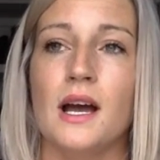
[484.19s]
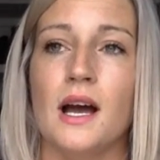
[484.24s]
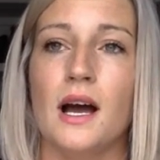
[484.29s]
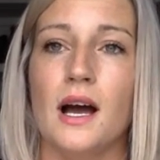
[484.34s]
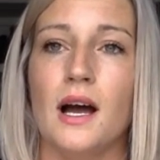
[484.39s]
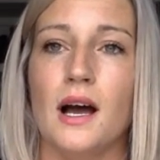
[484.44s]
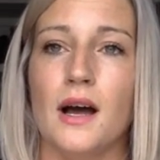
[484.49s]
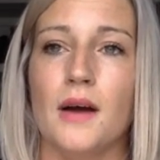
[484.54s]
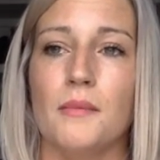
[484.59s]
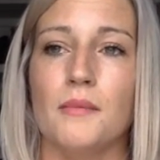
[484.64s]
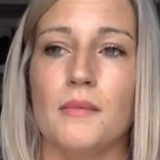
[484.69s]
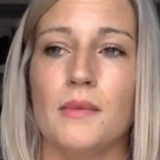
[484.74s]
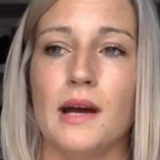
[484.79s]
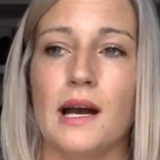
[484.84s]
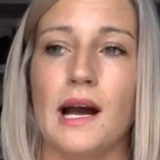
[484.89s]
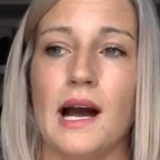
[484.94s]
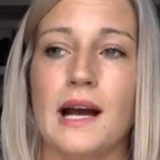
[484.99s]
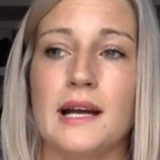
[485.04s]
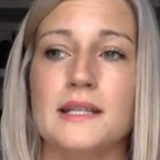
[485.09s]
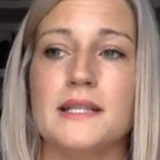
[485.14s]

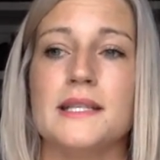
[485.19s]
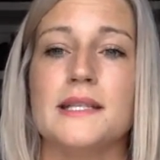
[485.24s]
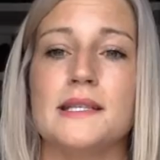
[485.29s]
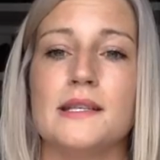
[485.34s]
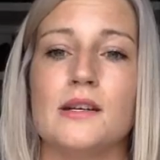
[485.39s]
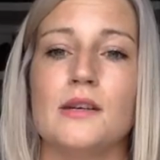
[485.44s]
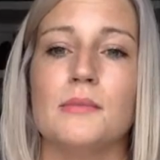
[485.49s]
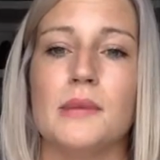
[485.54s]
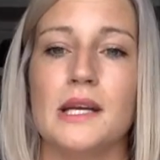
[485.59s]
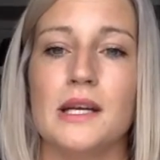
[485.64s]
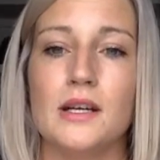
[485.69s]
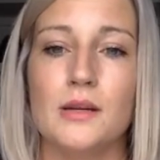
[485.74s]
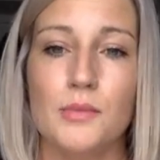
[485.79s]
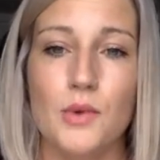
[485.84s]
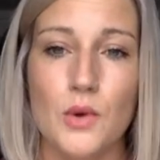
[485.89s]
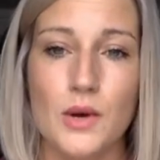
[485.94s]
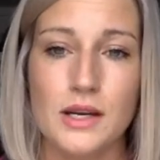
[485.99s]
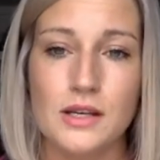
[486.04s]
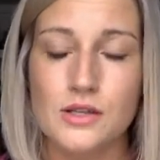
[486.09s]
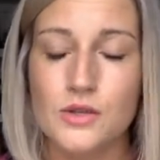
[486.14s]
I still make it a
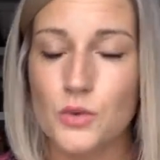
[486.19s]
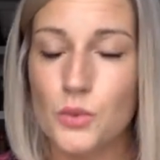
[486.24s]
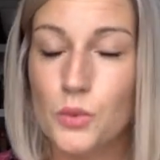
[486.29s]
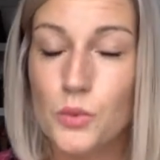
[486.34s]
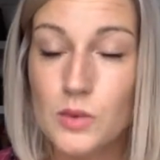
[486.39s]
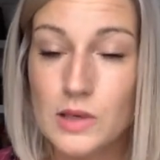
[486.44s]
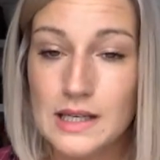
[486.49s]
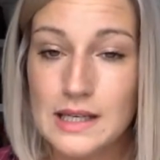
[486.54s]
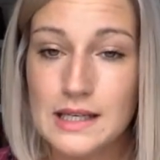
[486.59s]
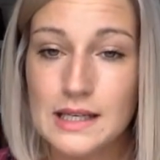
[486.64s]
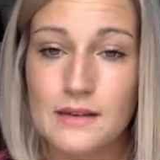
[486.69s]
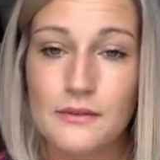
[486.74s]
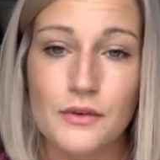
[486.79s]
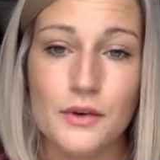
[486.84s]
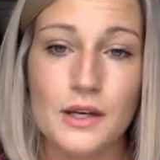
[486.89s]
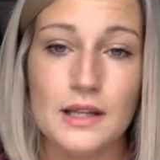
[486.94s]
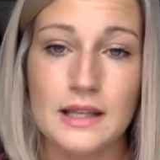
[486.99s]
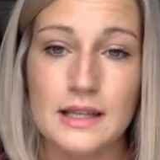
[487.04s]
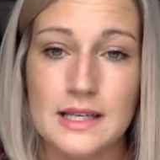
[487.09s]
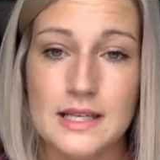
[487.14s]
point to read for
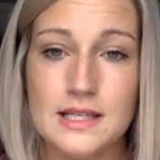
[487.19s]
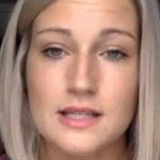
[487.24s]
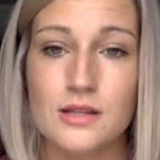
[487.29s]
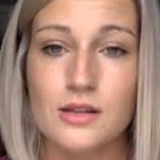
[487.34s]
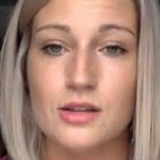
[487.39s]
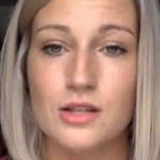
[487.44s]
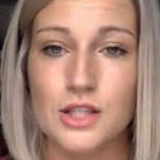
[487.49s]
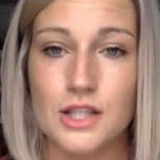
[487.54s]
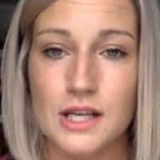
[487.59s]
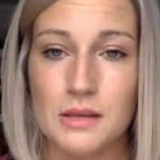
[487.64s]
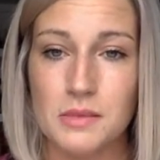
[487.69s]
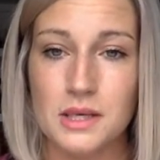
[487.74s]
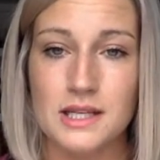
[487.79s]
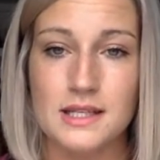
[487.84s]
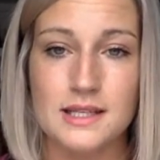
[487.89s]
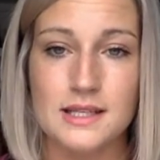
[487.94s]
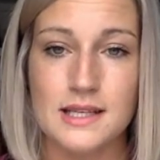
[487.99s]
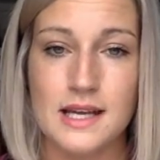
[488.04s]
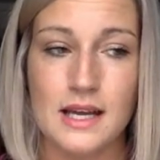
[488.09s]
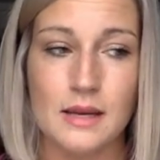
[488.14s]
at least 30
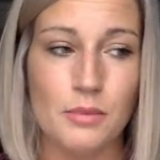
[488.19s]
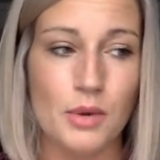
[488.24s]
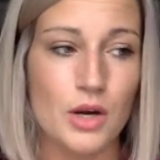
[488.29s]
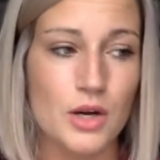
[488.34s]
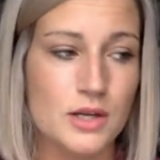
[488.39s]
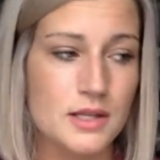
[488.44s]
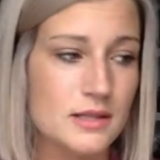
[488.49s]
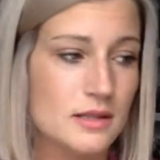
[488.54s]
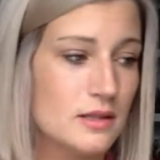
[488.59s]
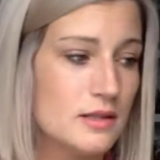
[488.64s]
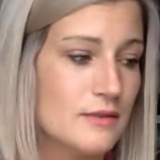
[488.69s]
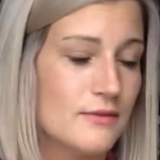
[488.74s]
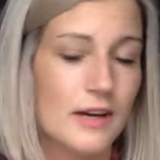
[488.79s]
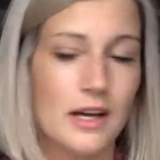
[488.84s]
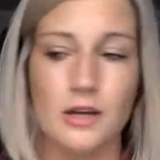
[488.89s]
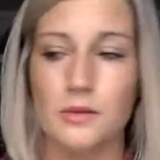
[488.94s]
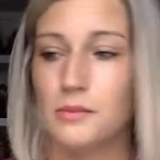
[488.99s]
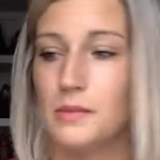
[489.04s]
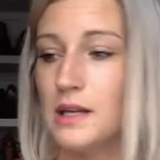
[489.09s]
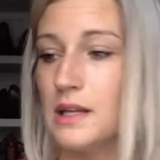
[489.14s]
minutes a day personal
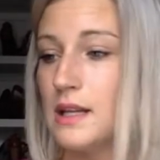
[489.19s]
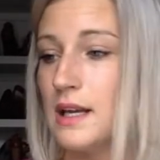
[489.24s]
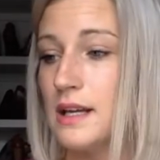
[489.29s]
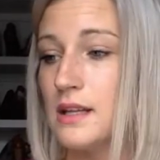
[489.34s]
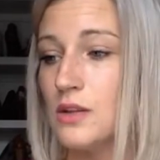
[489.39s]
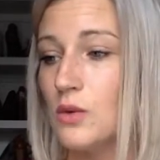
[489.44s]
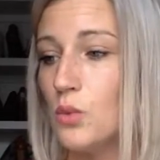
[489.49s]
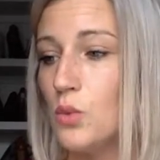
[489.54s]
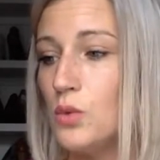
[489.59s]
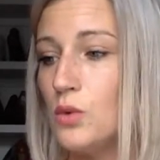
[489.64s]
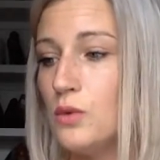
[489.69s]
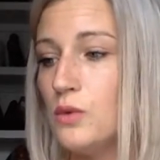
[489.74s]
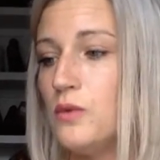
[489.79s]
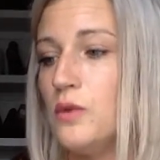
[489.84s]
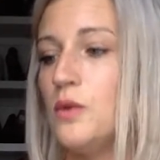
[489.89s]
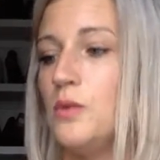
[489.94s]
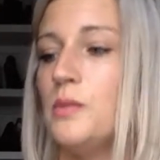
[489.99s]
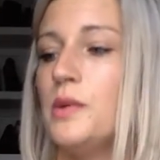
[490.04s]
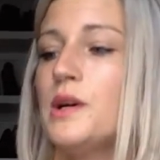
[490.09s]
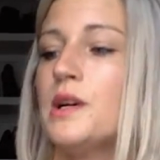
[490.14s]
development, like the
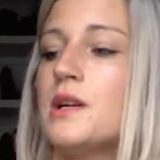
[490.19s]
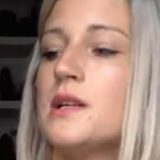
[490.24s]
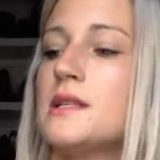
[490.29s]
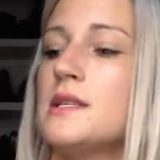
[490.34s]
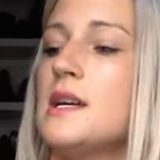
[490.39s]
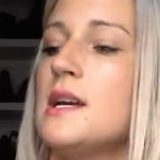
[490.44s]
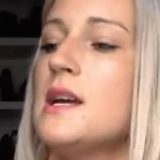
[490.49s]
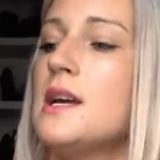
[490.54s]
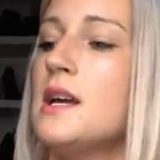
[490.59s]
woo-foo books